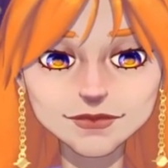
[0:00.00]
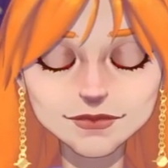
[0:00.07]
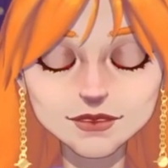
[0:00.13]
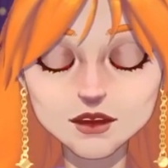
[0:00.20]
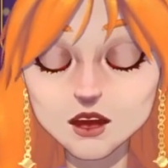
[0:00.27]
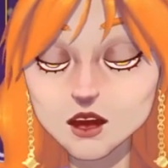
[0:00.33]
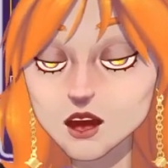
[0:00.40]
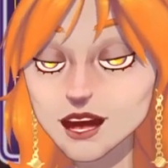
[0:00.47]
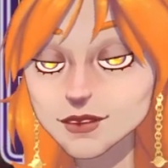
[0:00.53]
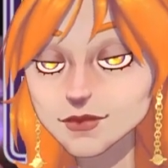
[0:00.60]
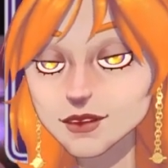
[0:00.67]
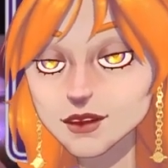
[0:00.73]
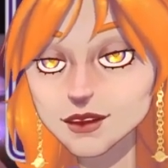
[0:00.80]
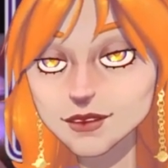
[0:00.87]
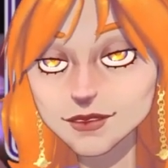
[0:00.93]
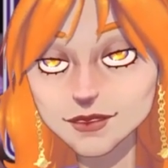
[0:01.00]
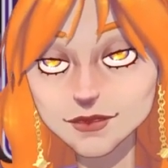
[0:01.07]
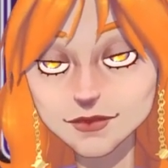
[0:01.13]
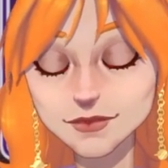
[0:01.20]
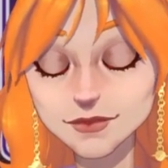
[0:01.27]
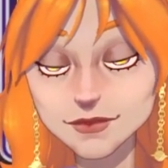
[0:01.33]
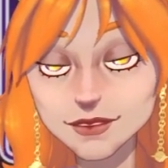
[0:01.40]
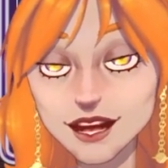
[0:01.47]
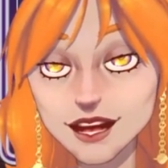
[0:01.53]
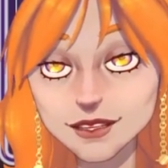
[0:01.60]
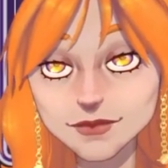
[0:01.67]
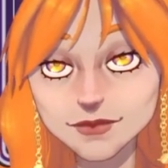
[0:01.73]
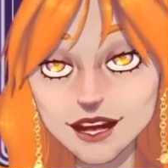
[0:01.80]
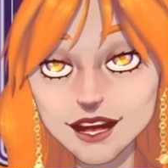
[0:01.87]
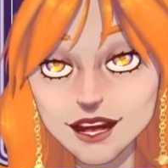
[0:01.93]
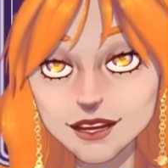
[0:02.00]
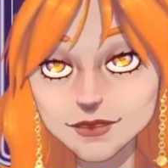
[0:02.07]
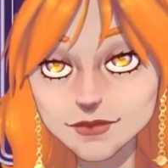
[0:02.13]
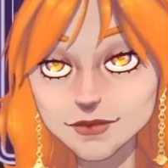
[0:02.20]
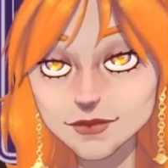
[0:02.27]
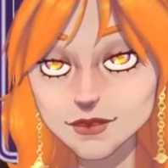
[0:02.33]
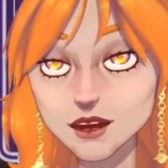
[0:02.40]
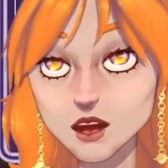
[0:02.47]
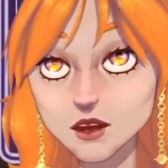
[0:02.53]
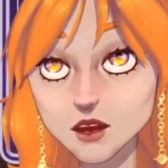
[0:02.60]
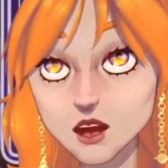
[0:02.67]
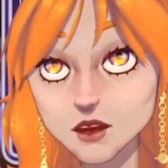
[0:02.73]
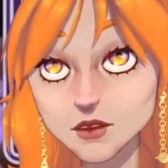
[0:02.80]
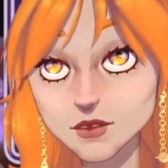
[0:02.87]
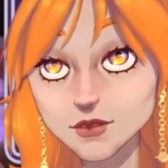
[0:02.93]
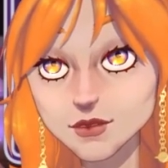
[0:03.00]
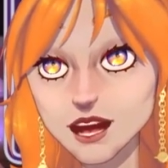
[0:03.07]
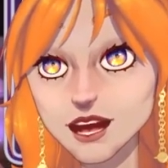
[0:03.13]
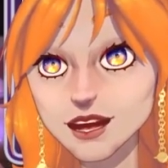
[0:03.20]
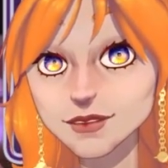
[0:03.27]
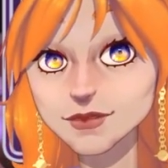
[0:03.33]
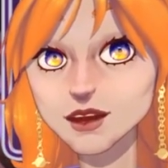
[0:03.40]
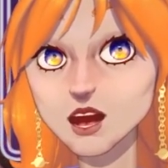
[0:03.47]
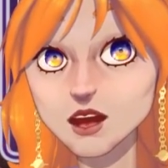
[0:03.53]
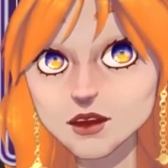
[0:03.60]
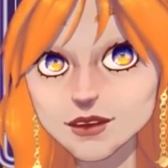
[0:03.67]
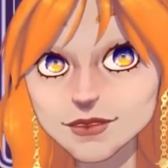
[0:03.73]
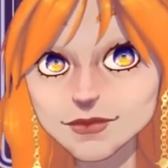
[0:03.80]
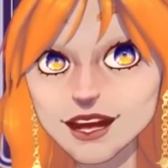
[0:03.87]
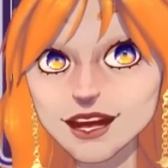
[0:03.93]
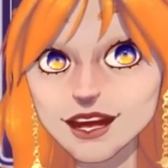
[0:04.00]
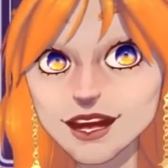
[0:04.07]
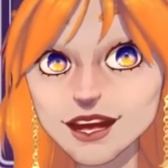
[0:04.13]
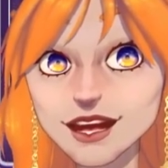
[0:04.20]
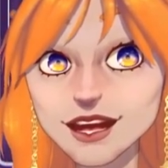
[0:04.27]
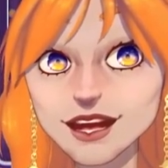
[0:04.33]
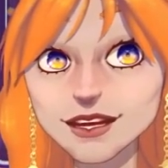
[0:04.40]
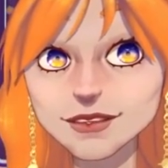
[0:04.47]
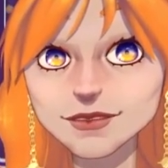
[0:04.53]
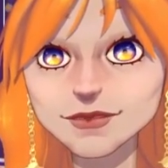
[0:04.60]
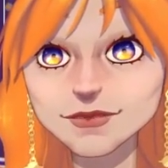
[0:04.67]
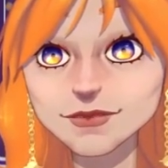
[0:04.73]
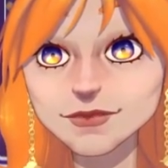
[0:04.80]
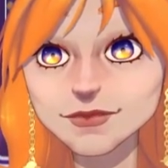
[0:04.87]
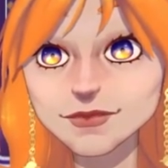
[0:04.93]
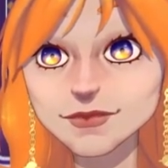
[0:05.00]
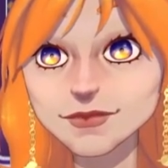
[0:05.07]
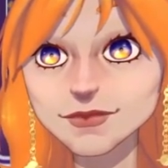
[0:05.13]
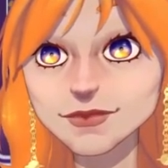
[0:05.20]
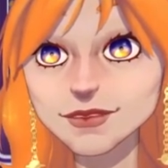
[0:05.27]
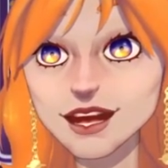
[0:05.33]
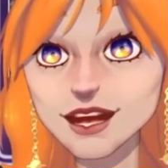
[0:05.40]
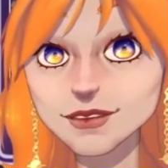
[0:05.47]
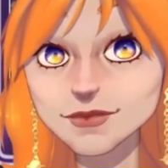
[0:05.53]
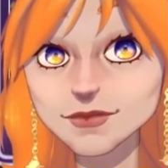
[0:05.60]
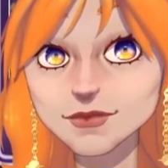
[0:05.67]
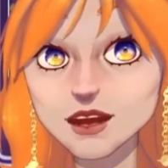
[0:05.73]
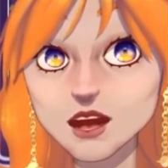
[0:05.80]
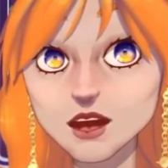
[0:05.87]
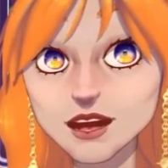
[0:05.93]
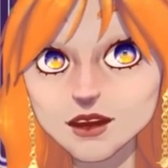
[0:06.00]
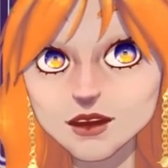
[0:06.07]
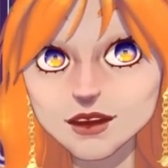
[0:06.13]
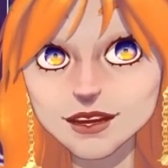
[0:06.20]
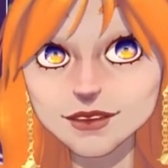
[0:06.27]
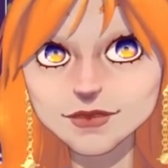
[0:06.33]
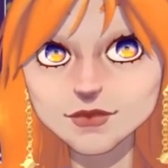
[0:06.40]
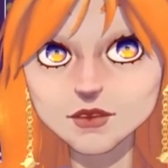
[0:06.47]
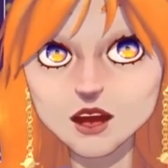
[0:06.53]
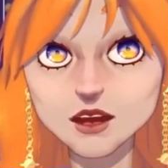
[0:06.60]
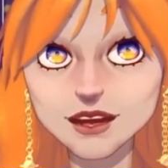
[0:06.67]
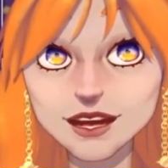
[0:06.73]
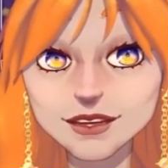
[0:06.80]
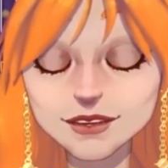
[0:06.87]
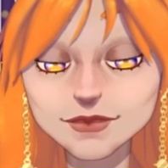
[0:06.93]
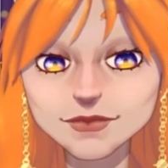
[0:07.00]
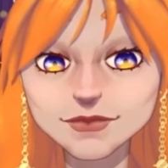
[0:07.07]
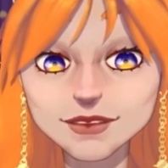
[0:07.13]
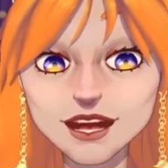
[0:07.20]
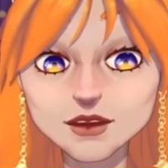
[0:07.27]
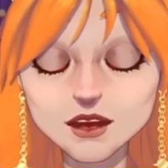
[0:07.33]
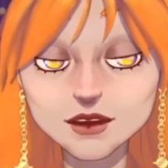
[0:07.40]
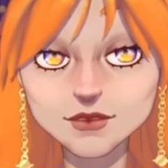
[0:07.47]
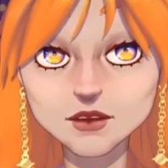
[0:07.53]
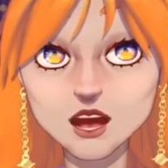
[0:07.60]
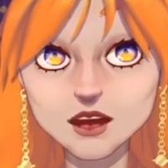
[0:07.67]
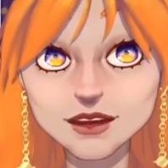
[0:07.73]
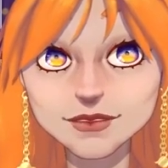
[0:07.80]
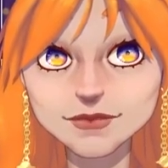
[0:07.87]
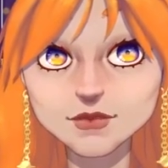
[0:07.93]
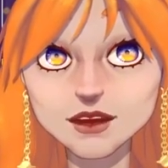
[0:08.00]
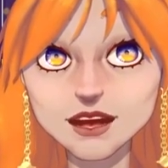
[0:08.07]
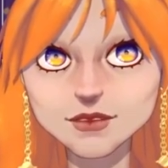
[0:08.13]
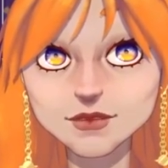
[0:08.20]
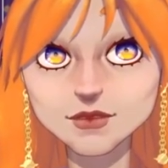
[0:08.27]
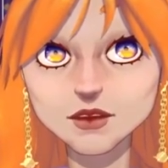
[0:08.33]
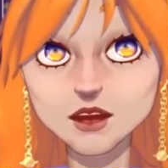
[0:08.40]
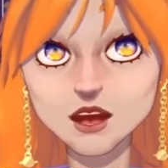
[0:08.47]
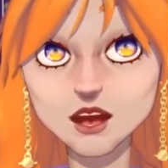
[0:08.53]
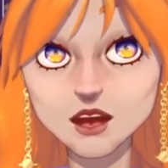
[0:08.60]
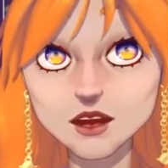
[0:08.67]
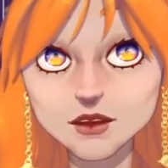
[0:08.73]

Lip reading: whoever said that, you know. Loomis, hi! Hello, how are you doing? I was worried about you.